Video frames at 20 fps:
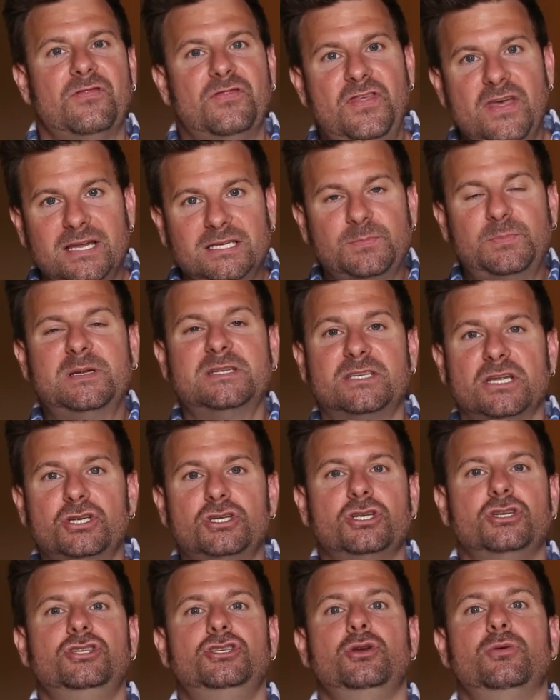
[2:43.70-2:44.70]
This
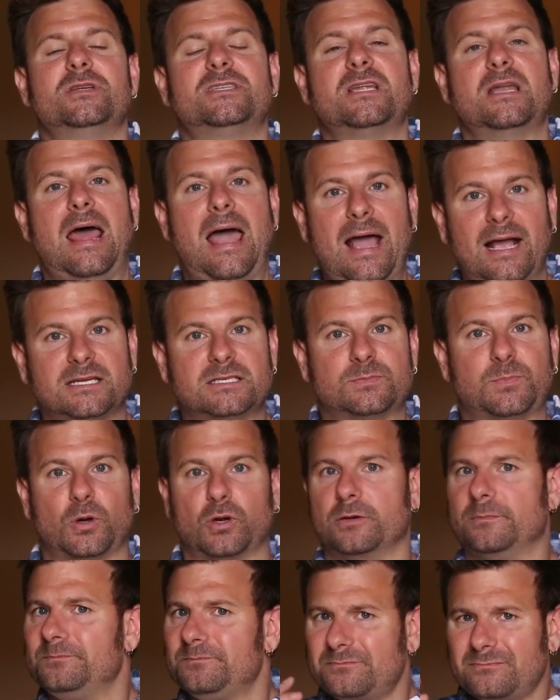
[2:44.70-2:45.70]
positions you as an
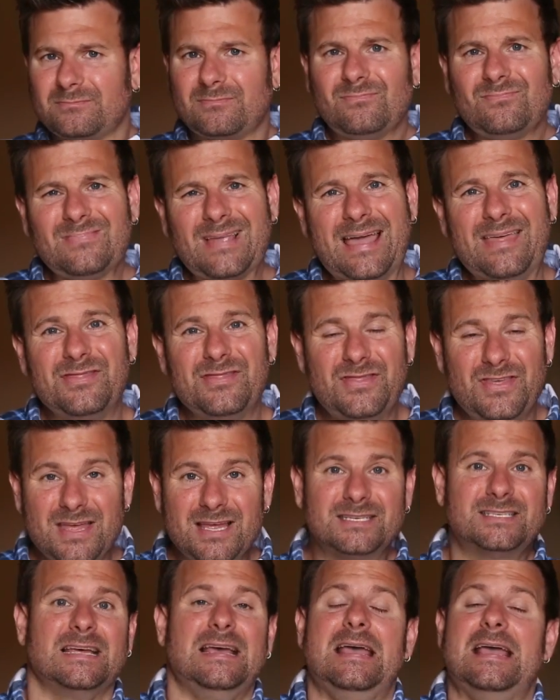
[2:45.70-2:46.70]
expert, and
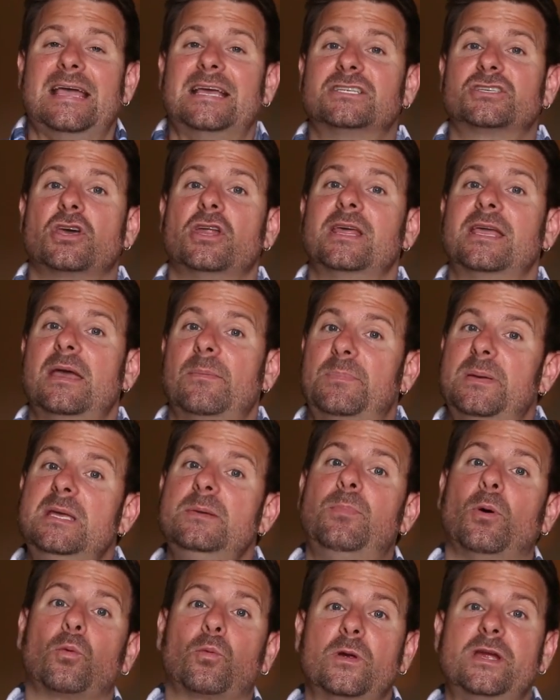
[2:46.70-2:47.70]
this is going to get
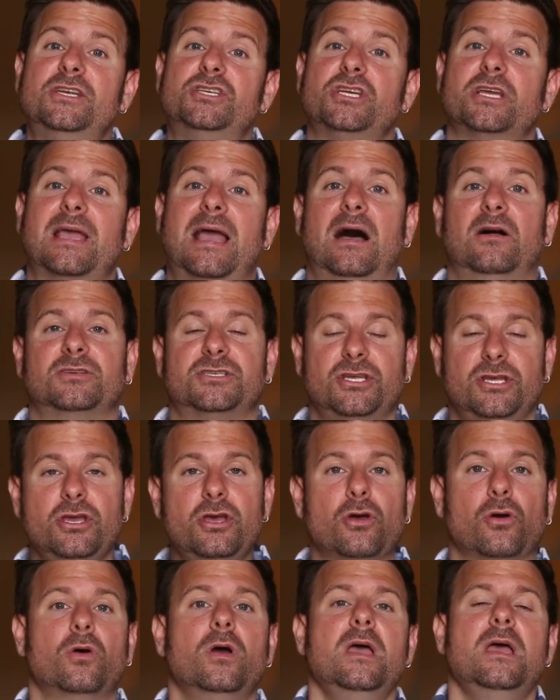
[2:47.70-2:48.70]
people reaching out to
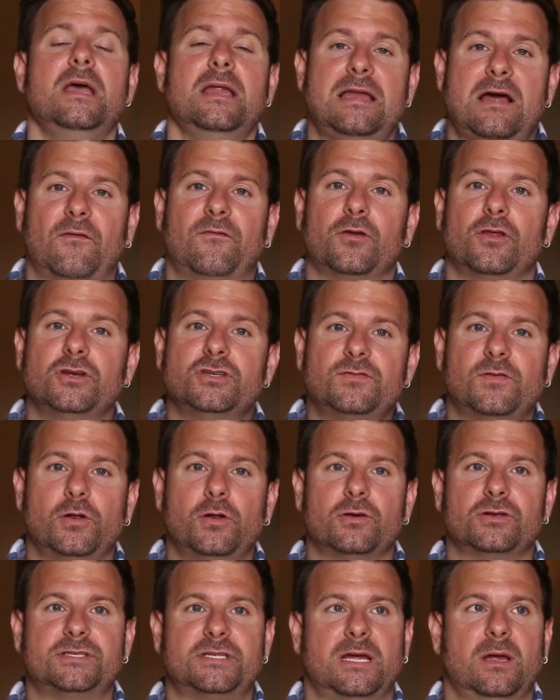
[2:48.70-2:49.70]
you. Now, for those of you
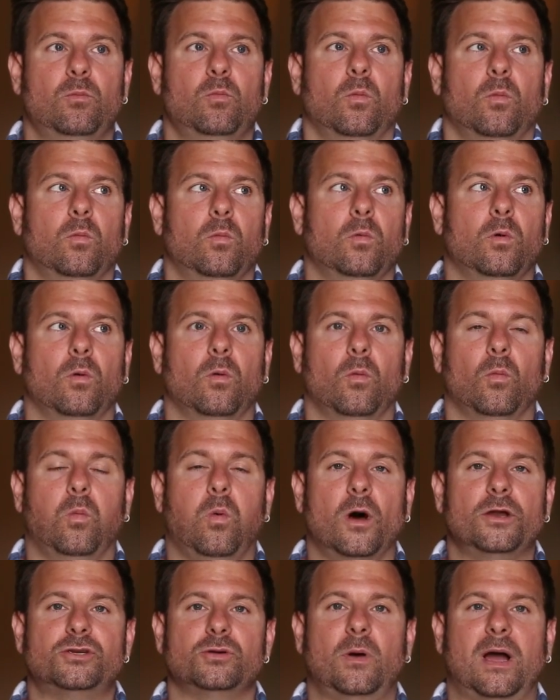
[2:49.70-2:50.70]
who are saying, well,
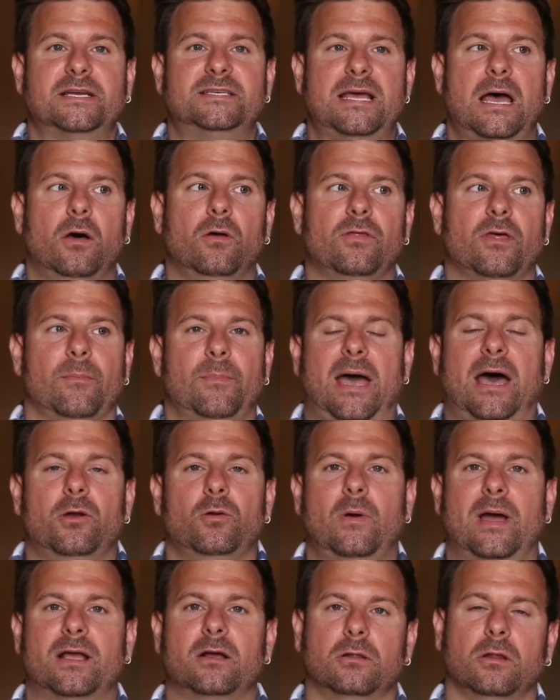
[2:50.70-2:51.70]
what do I tell them? How
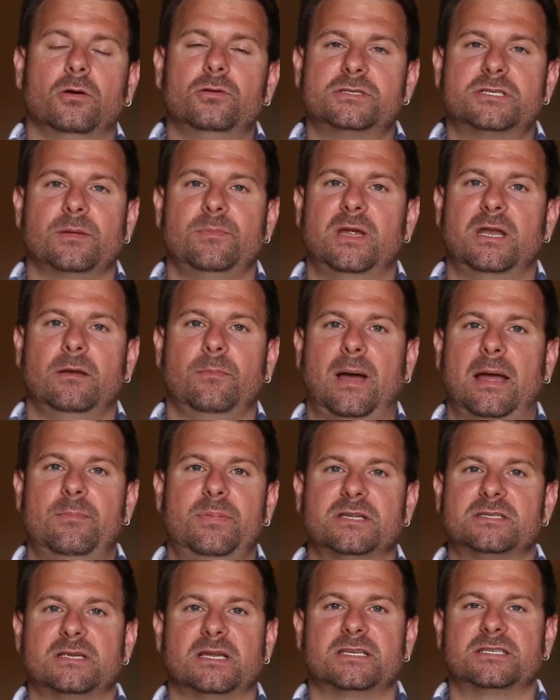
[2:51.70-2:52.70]
do I close them into my
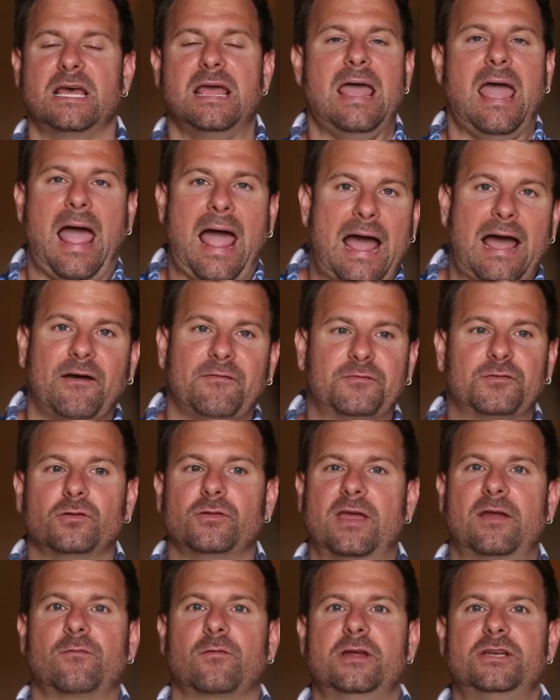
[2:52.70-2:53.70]
business after
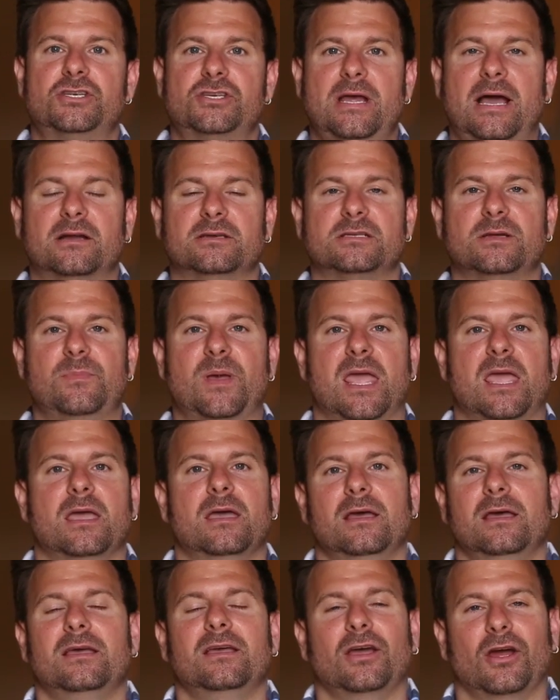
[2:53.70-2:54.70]
they've reached out to me?
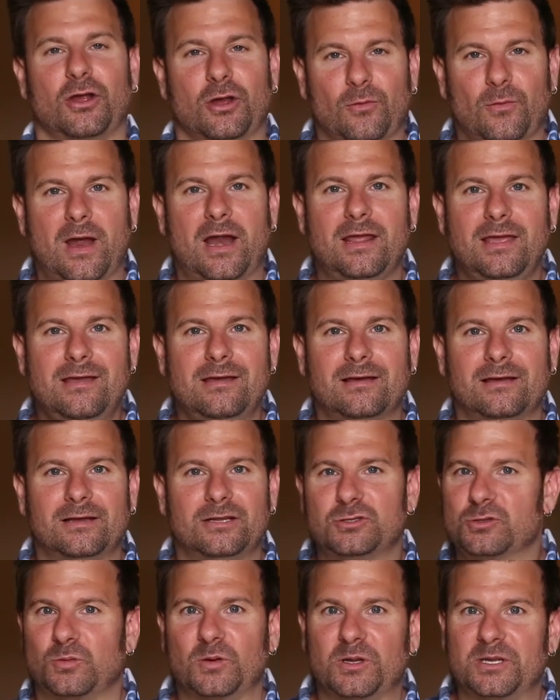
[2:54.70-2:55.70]
Are you ready?
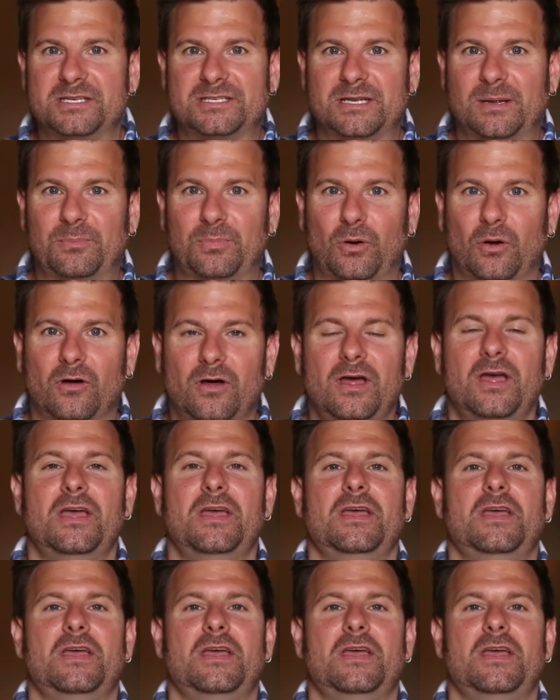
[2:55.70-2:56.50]
It's really simple.